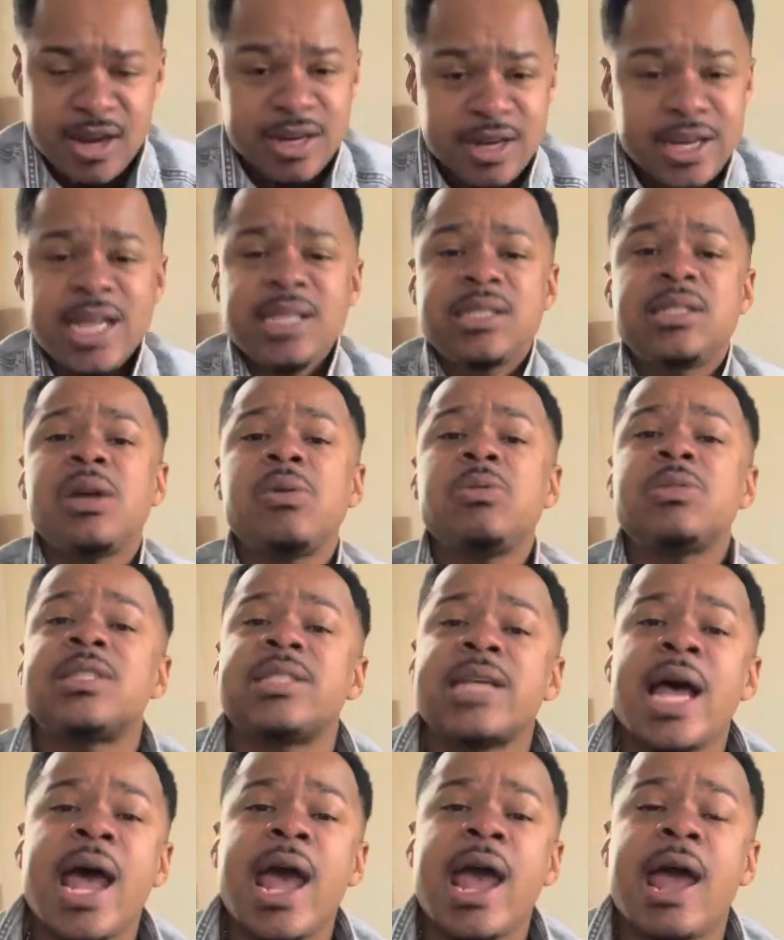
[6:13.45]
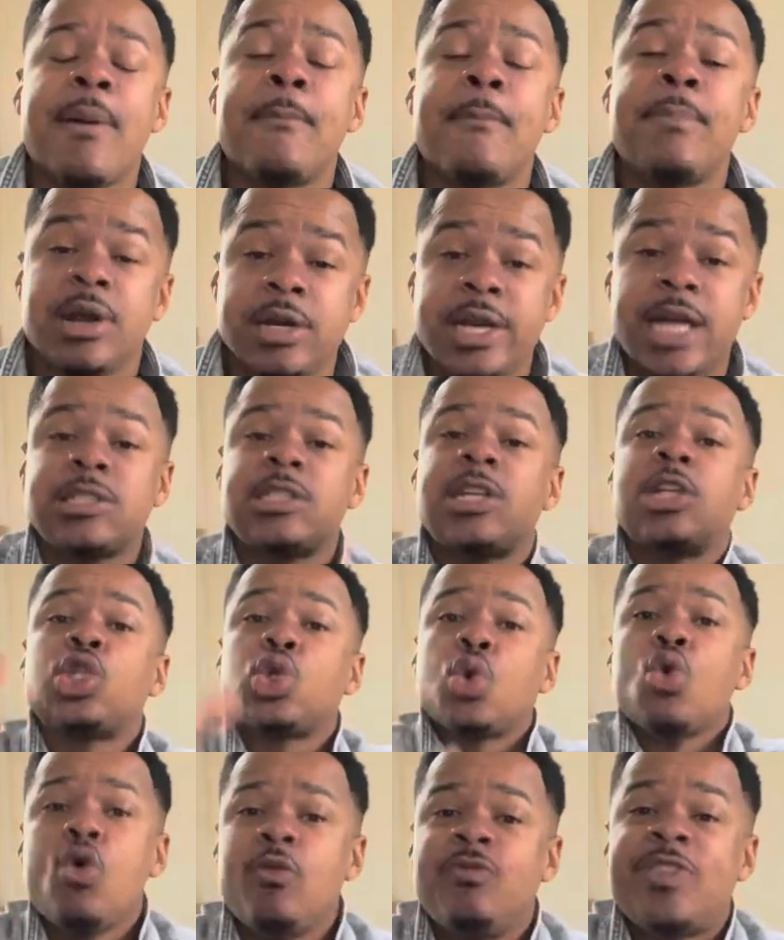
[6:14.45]
That's so sad, but that's the
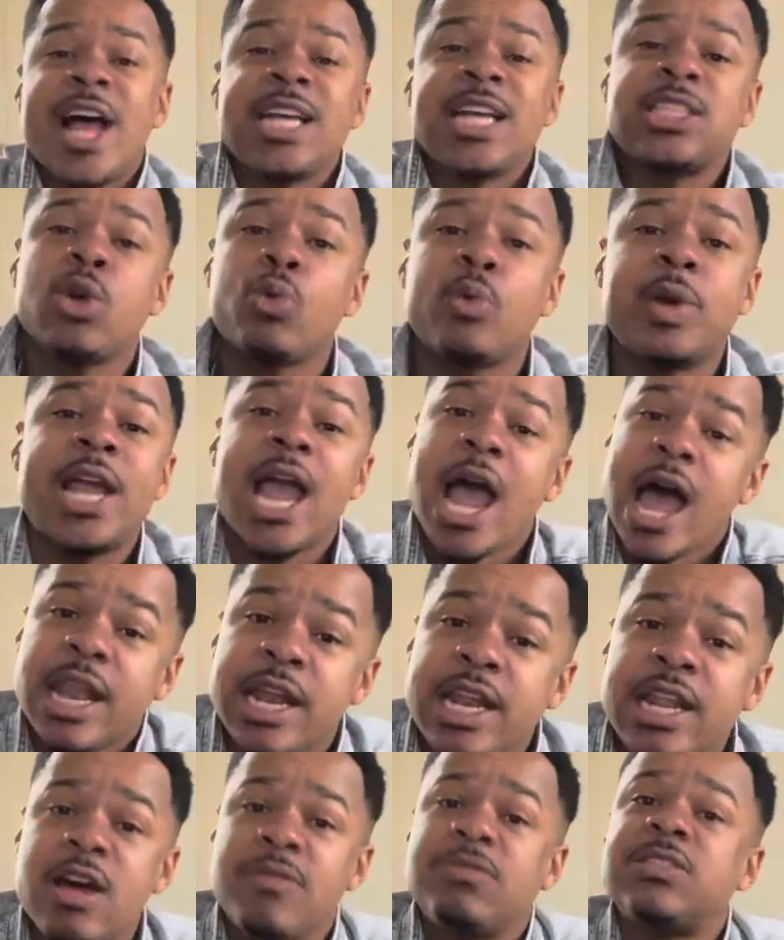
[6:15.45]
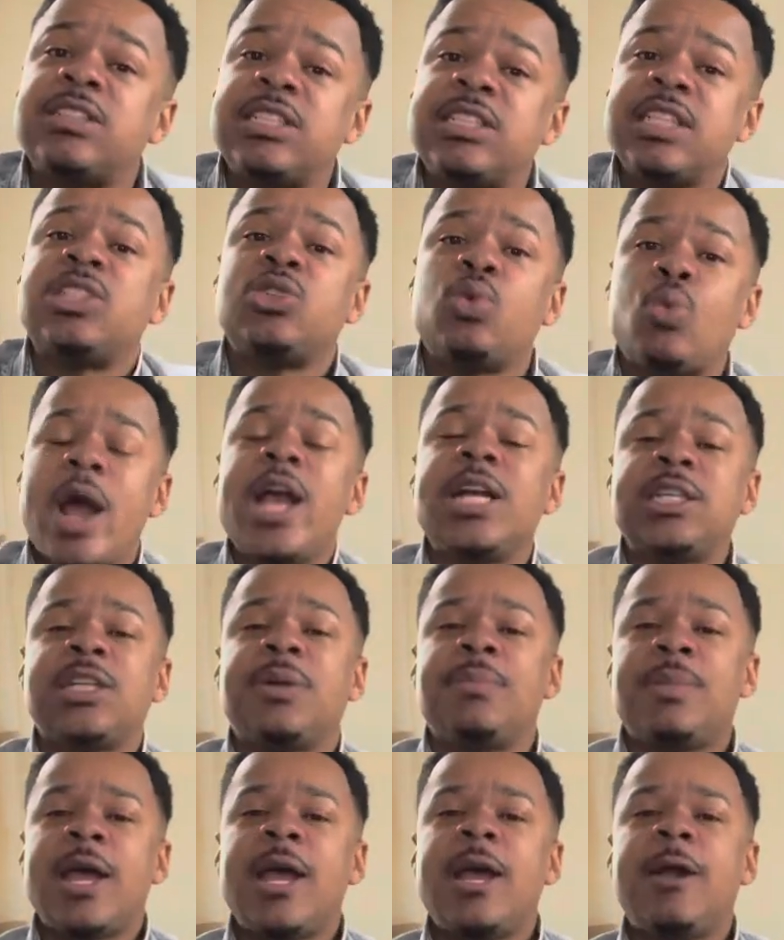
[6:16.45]
truth. That's the reality of the
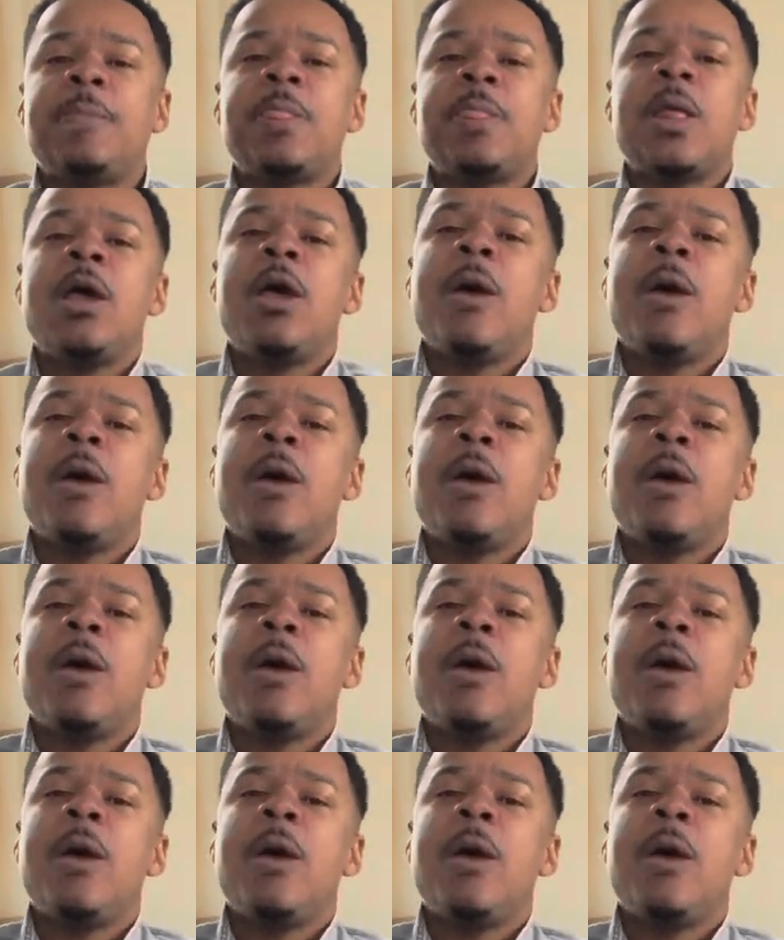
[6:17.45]
situation, man.